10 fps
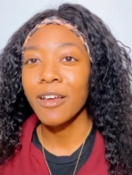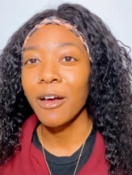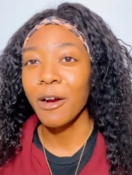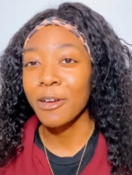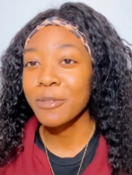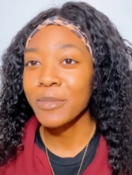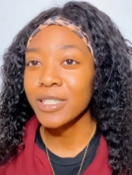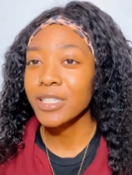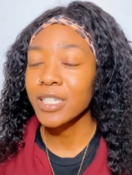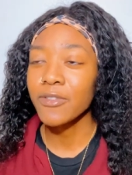hard on
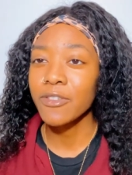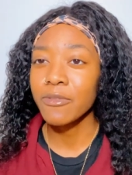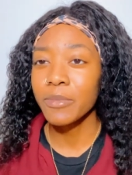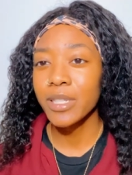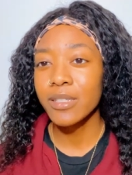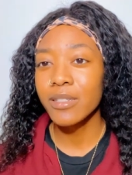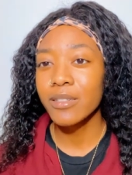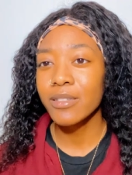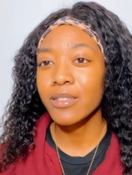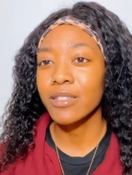myself, if it makes
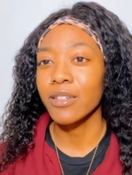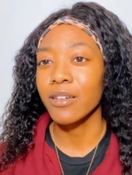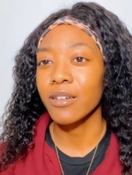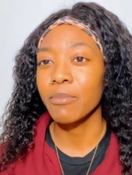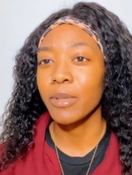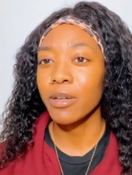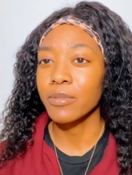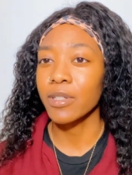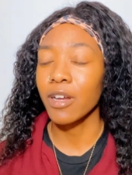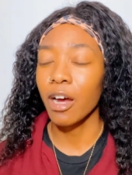sense, to be able
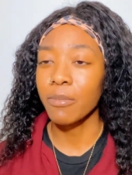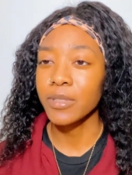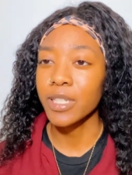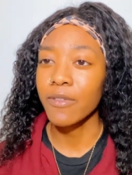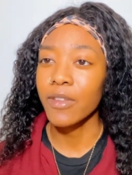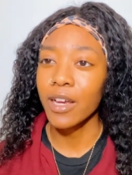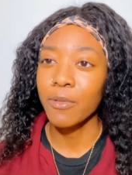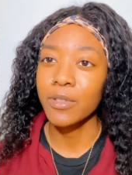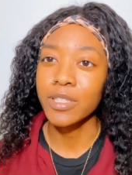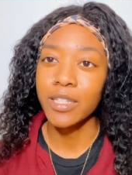to accomplish everything I
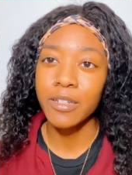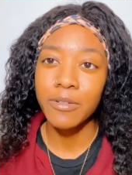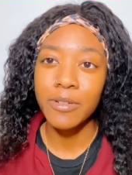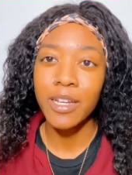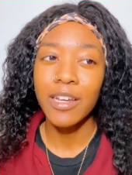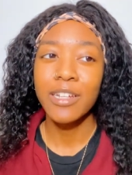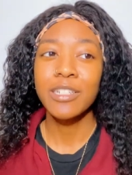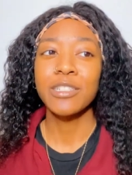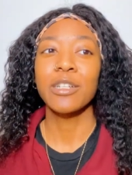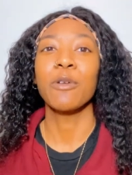wanted to do.
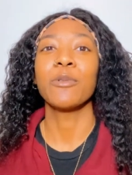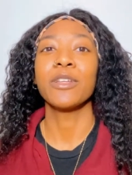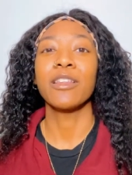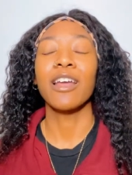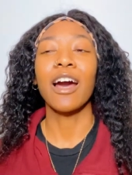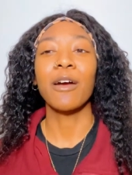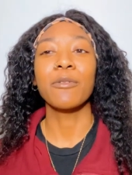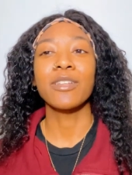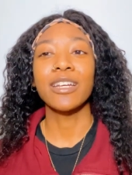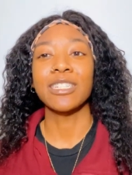So when I
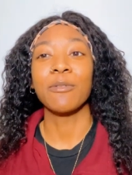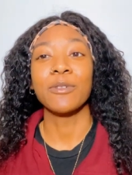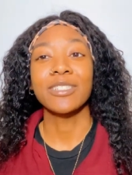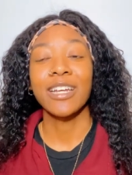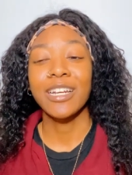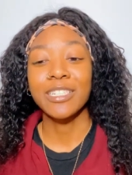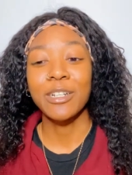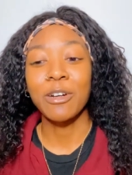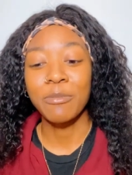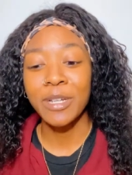realized I wasn't actually
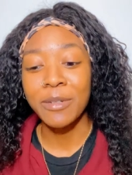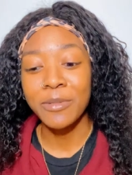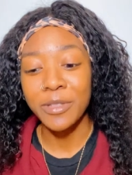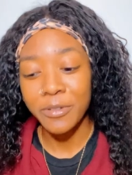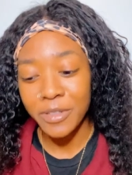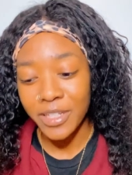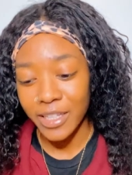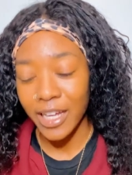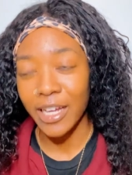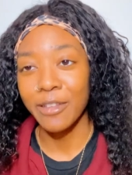going to be able to do it and
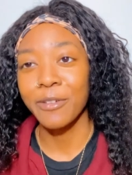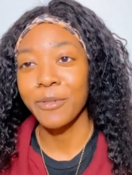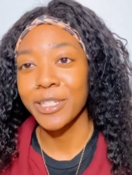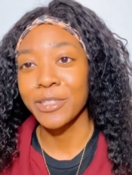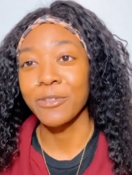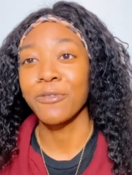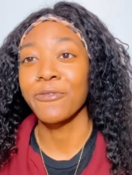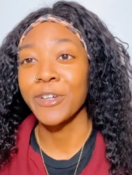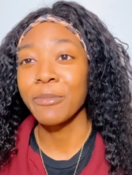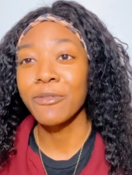I had no way to
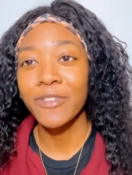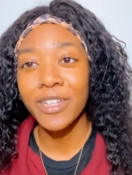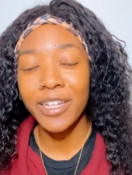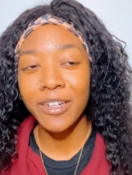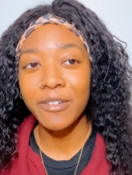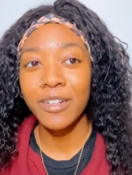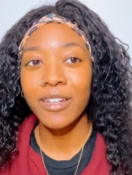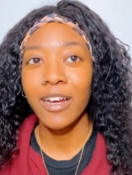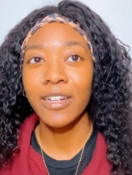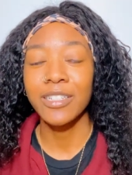film a video,
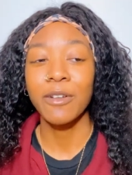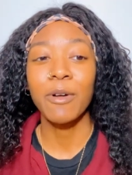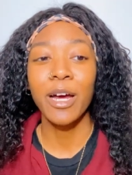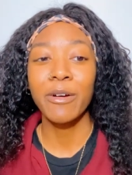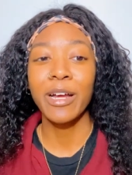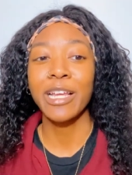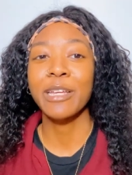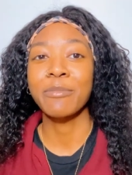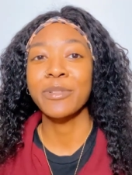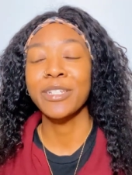I was like, wow, I
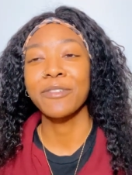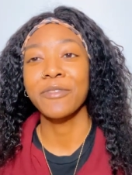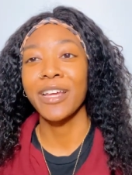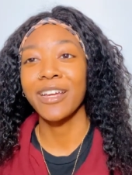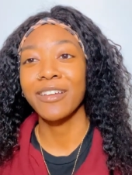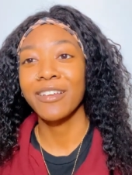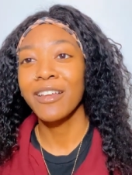can't believe that